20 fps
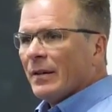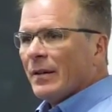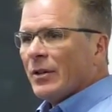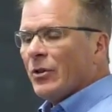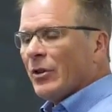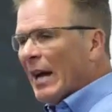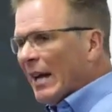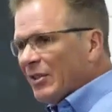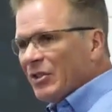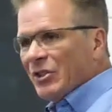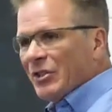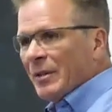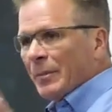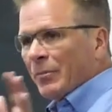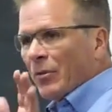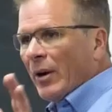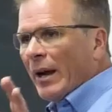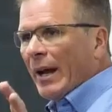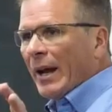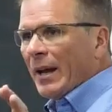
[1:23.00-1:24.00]
You're not just a
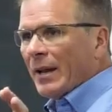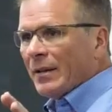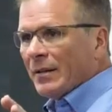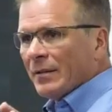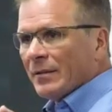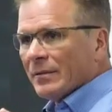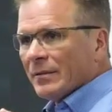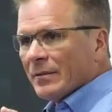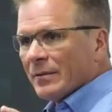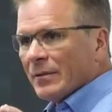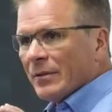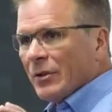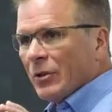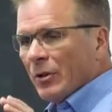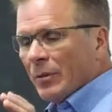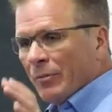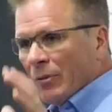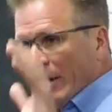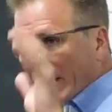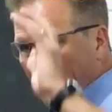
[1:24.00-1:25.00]
brain,
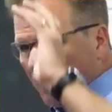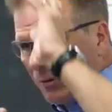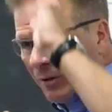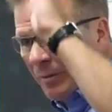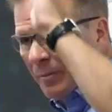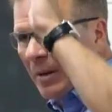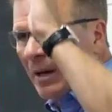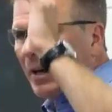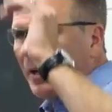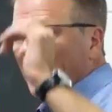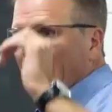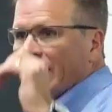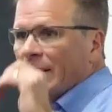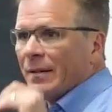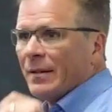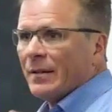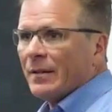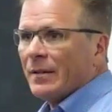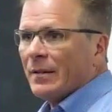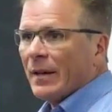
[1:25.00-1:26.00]
you're a brain with a
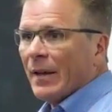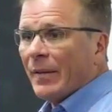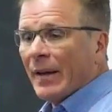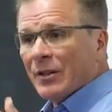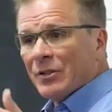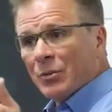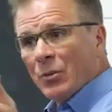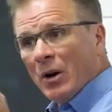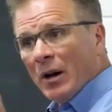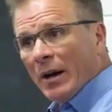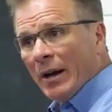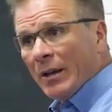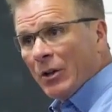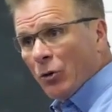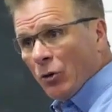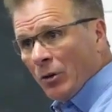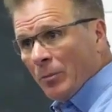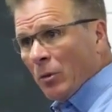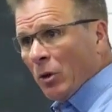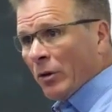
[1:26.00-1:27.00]
mind. And that's why
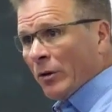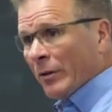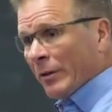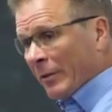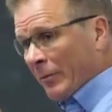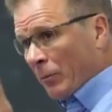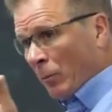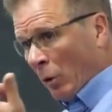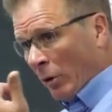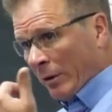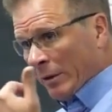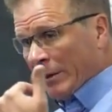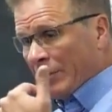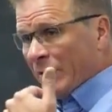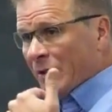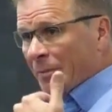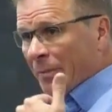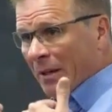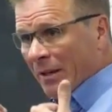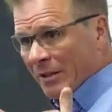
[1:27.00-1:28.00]
you're moral, morally
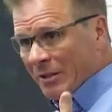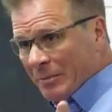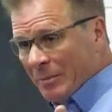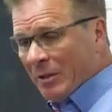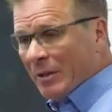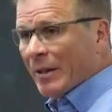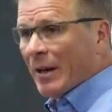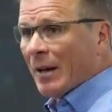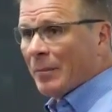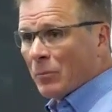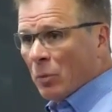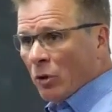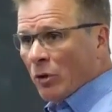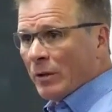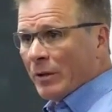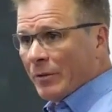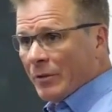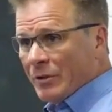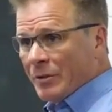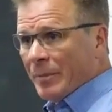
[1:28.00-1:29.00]
responsible and I'm
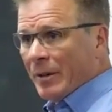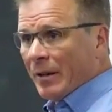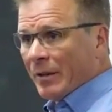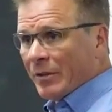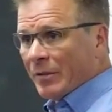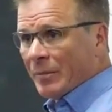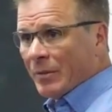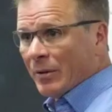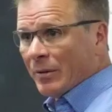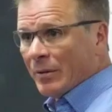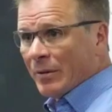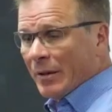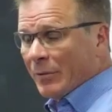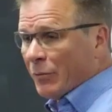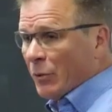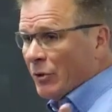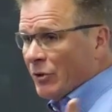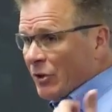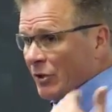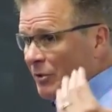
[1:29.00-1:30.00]
morally responsible.
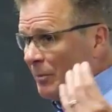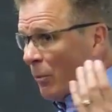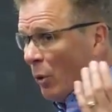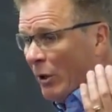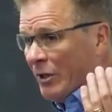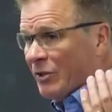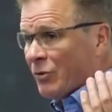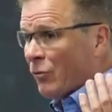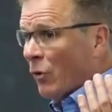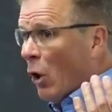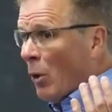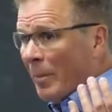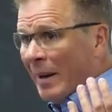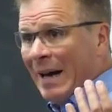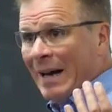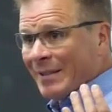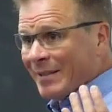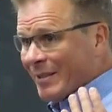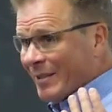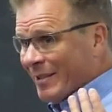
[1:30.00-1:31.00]
If we're just moist
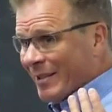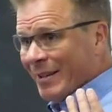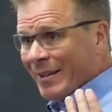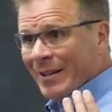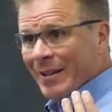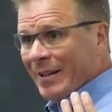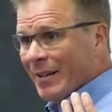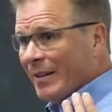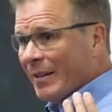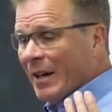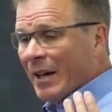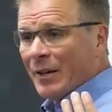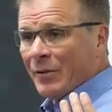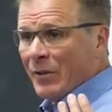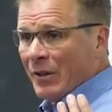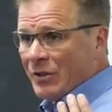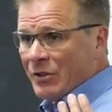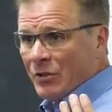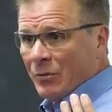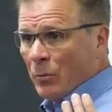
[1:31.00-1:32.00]
robots, none
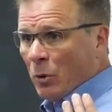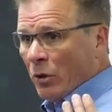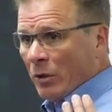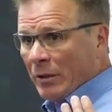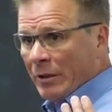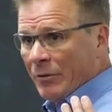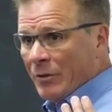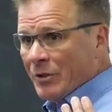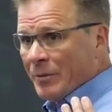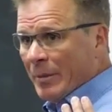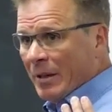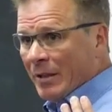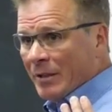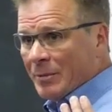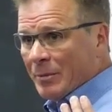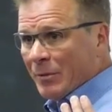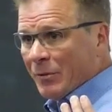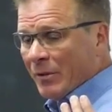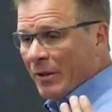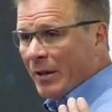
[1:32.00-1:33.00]
of us are morally
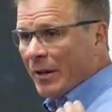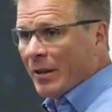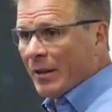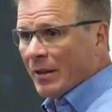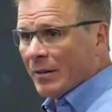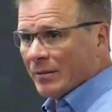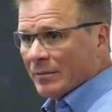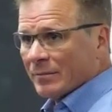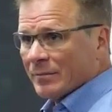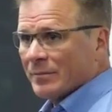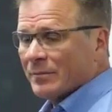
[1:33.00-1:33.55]
responsible for anything.